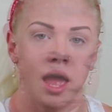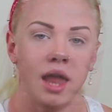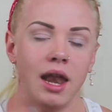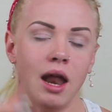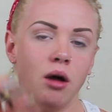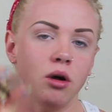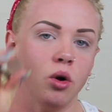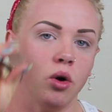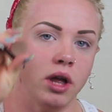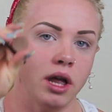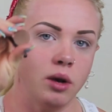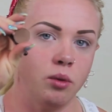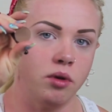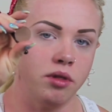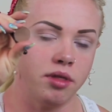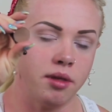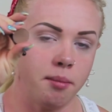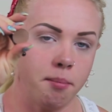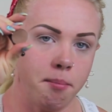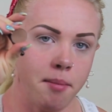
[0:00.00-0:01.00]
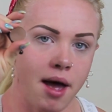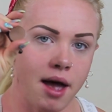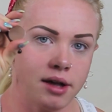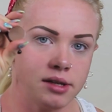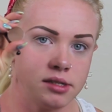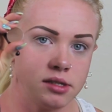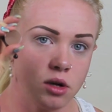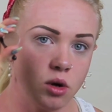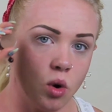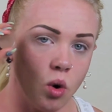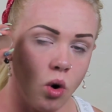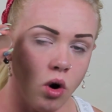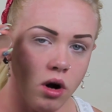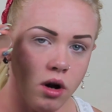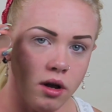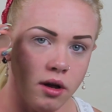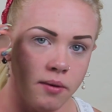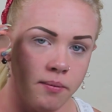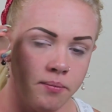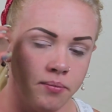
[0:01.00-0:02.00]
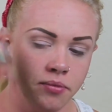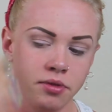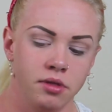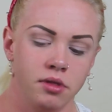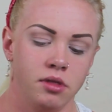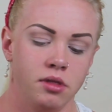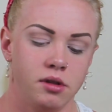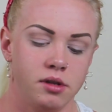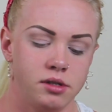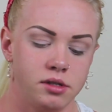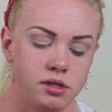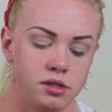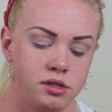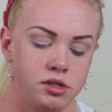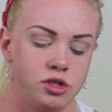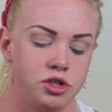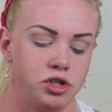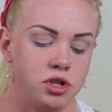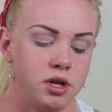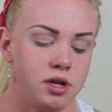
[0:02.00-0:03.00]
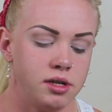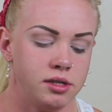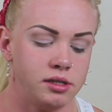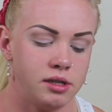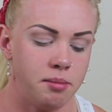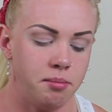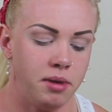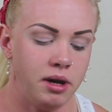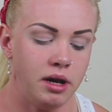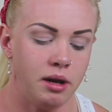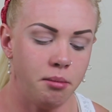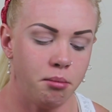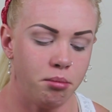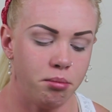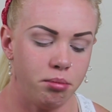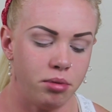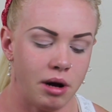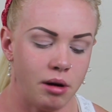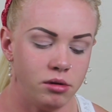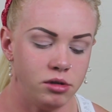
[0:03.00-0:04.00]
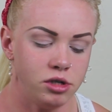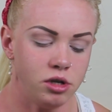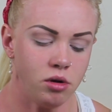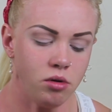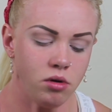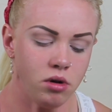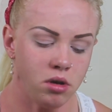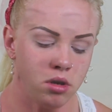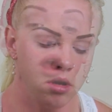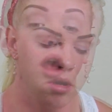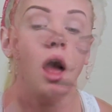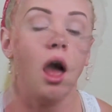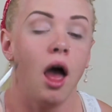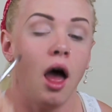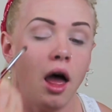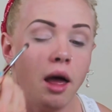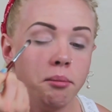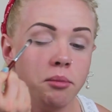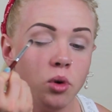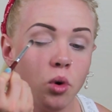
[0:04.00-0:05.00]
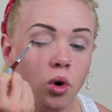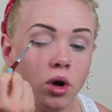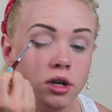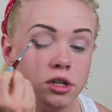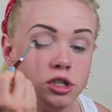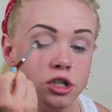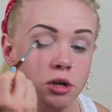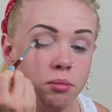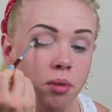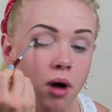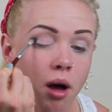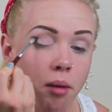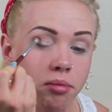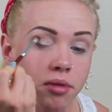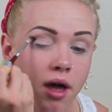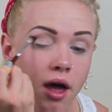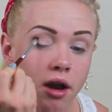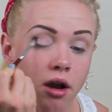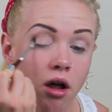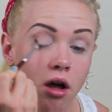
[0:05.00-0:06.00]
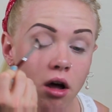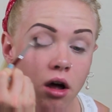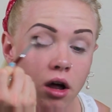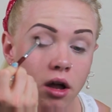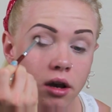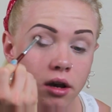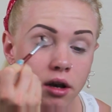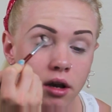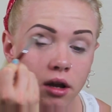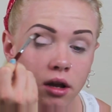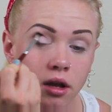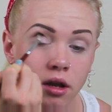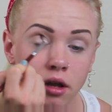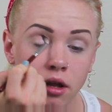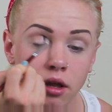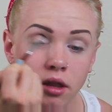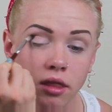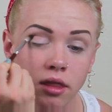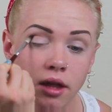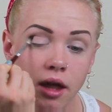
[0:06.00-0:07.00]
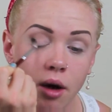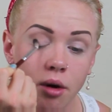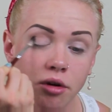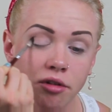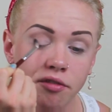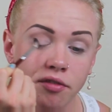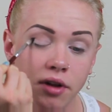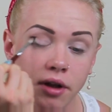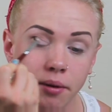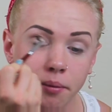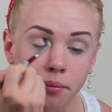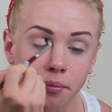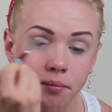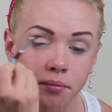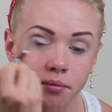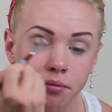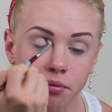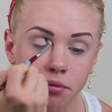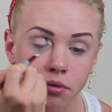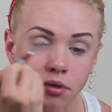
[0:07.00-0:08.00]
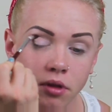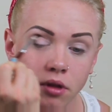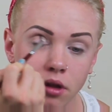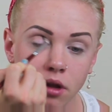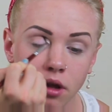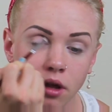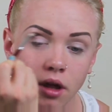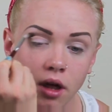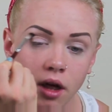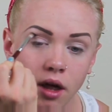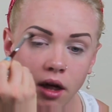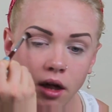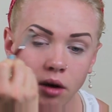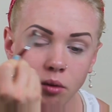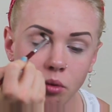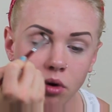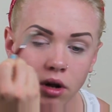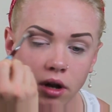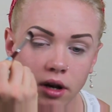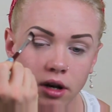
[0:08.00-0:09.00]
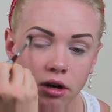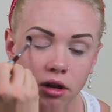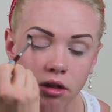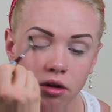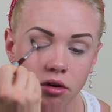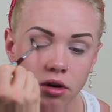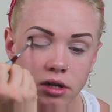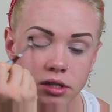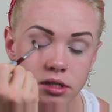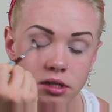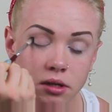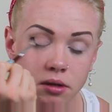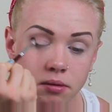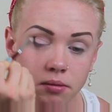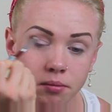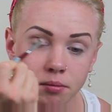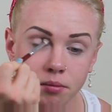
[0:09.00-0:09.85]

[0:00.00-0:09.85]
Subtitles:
And now going in with MAC's Cork. This is just a medium brown tone. I'm going to pop that on the outer V and work it into the crease.